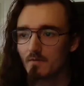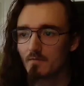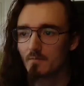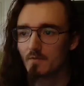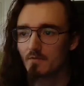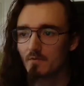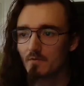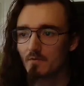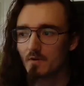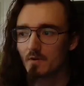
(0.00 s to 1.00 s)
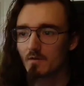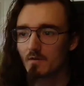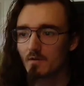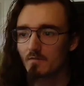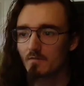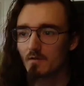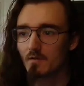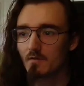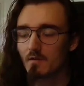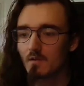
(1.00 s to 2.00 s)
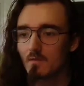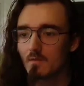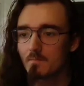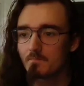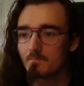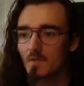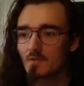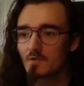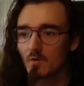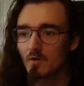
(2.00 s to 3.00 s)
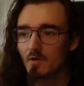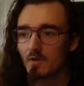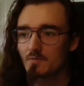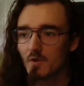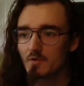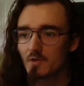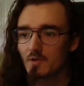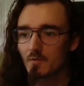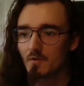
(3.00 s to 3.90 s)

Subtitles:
this real quick, and that's fine. So we're going to use Bone Skewer to